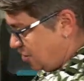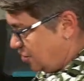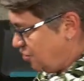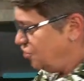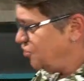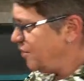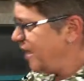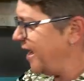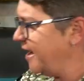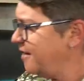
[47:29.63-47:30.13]

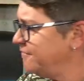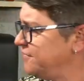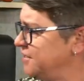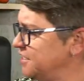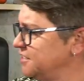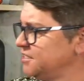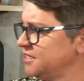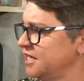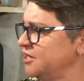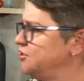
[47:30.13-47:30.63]
you have
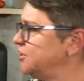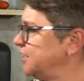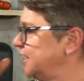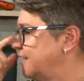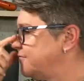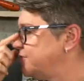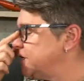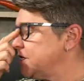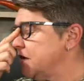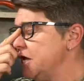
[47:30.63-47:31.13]
this and you can
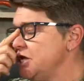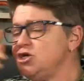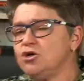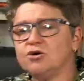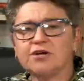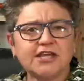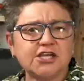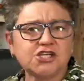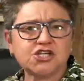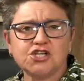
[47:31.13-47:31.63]
have this in your
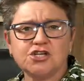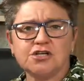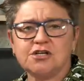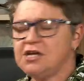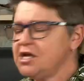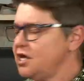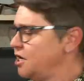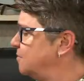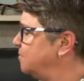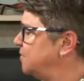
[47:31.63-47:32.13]
kitchen
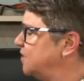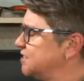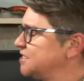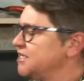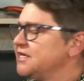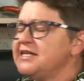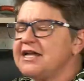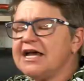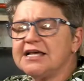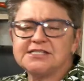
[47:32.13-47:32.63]
because
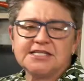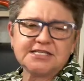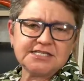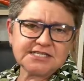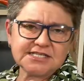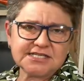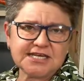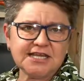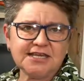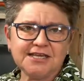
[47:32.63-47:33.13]
it doesn't
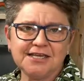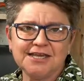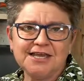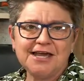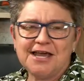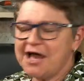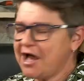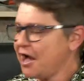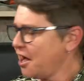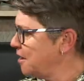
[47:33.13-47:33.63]
stink.
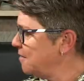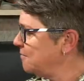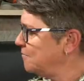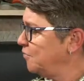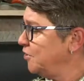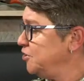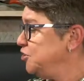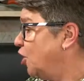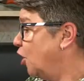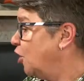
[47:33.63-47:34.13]
Um,
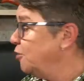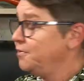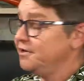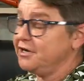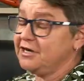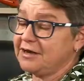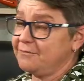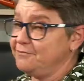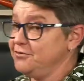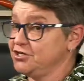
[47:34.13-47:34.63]
when you open
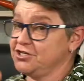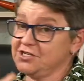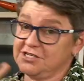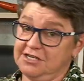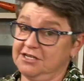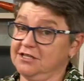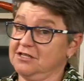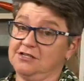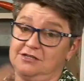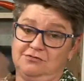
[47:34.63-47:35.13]
it up, you just
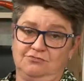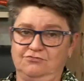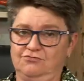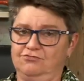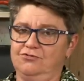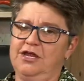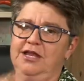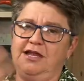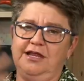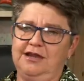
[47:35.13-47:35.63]
get this
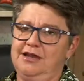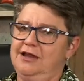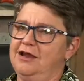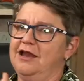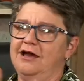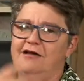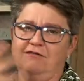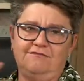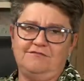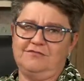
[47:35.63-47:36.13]
really
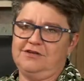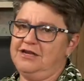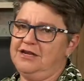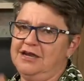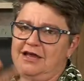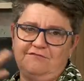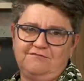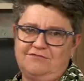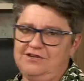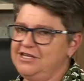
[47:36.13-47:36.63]
lovely,
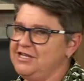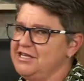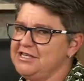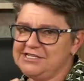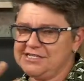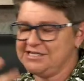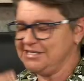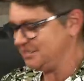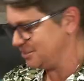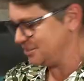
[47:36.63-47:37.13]
lovely yeasty